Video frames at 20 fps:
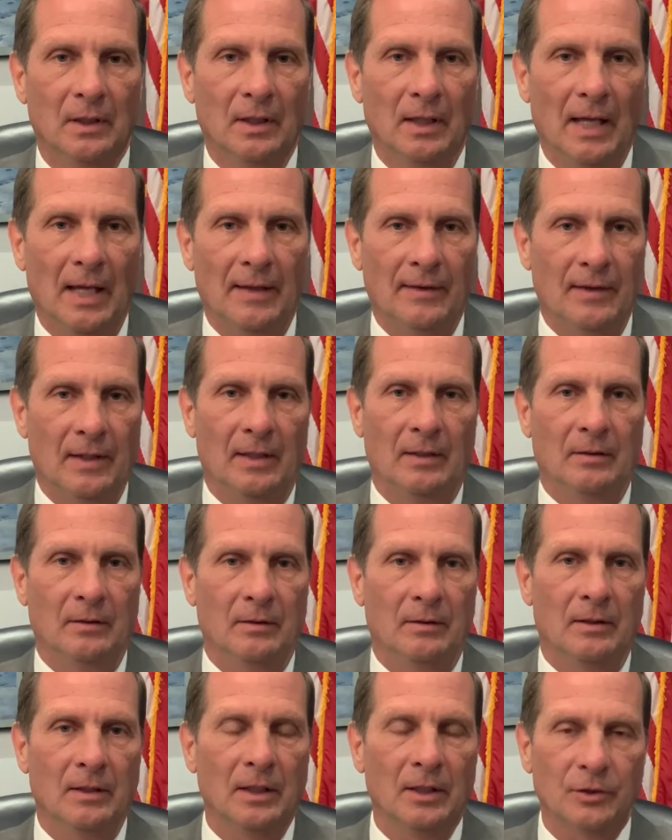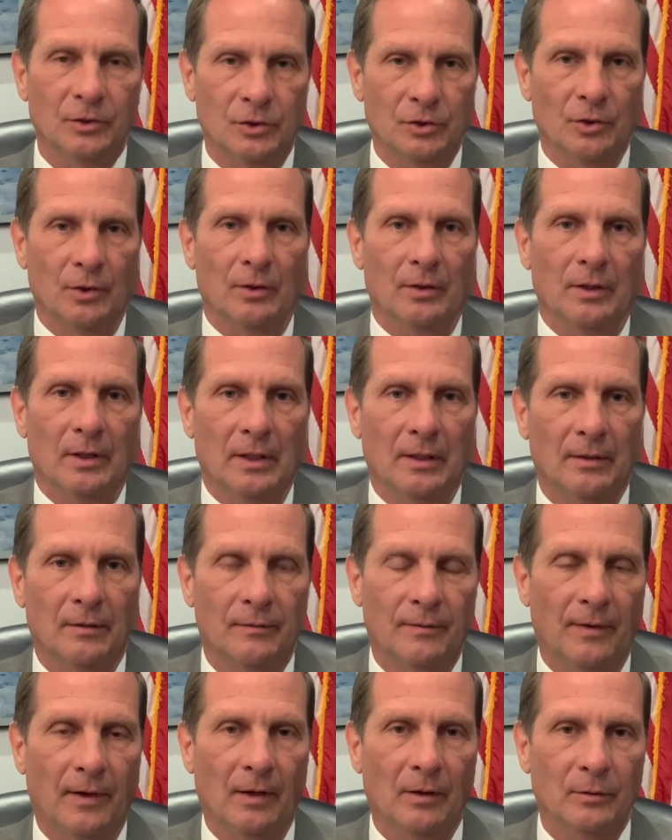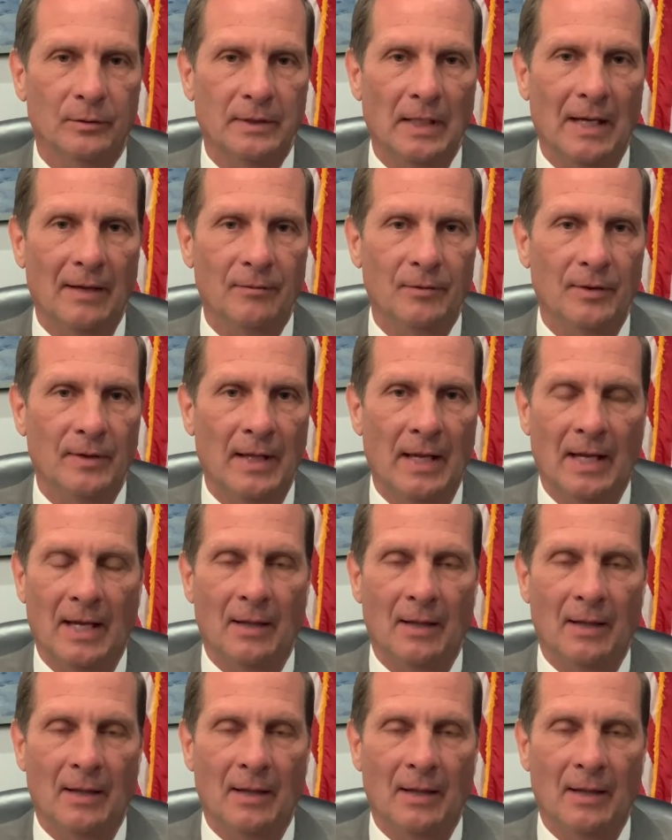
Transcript: And then the uncertainty that follows after that.